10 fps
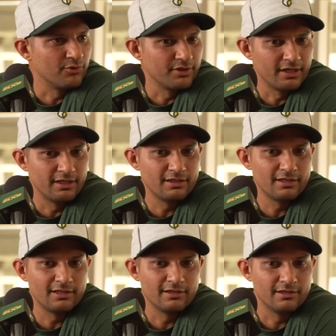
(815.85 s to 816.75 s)
More than
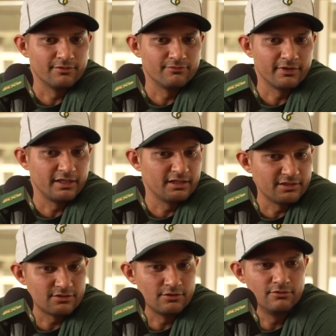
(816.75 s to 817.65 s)
anything, finding
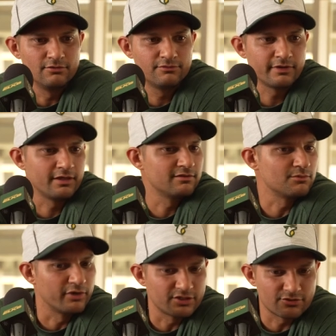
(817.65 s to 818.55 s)
things to do, finding
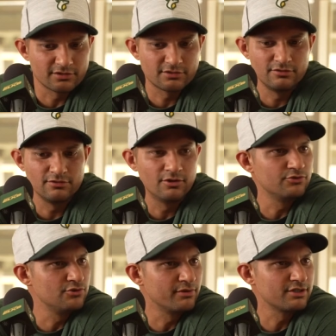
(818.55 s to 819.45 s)
some restaurants to do,
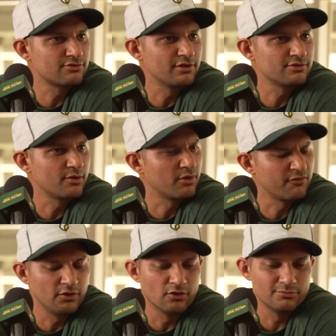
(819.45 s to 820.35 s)
go-to restaurants, right? When I
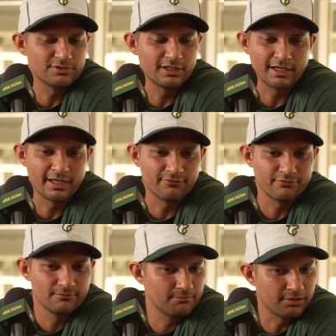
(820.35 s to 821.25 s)
feel homesick, I have
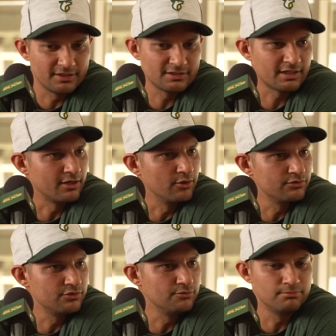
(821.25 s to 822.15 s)
places I go
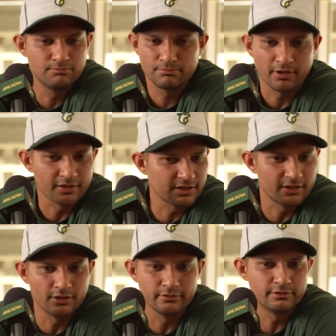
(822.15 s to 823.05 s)
to, parks I
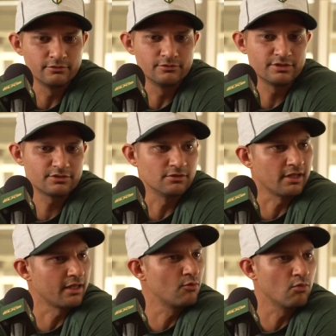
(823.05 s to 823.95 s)
go to just to,
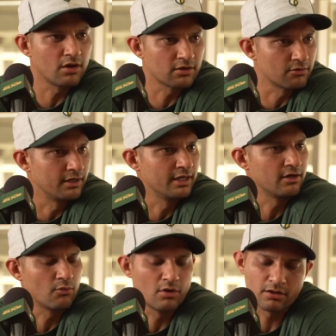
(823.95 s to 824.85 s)
like, walk around.
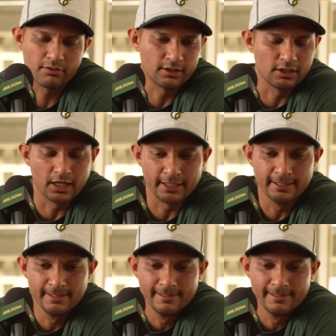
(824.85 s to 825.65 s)
I walk around a lot.